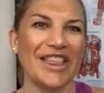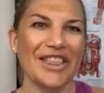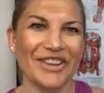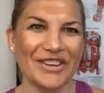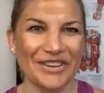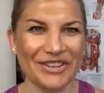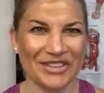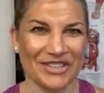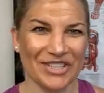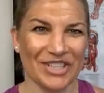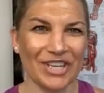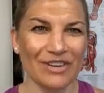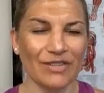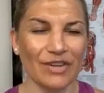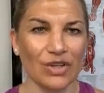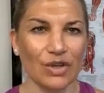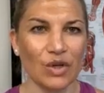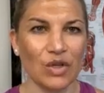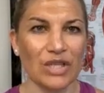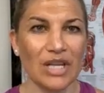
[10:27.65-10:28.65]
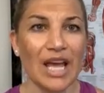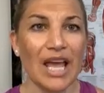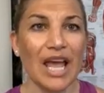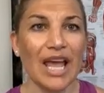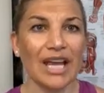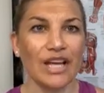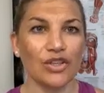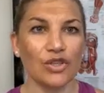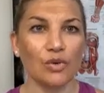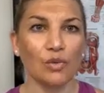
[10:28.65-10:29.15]
that you're achieving your goals
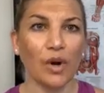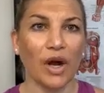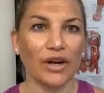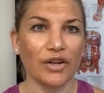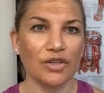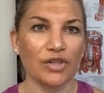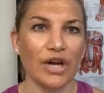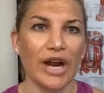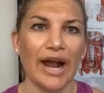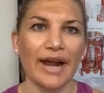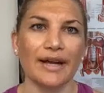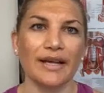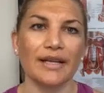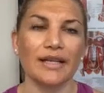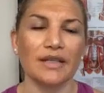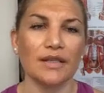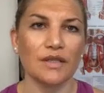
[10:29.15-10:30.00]
is you want to track it.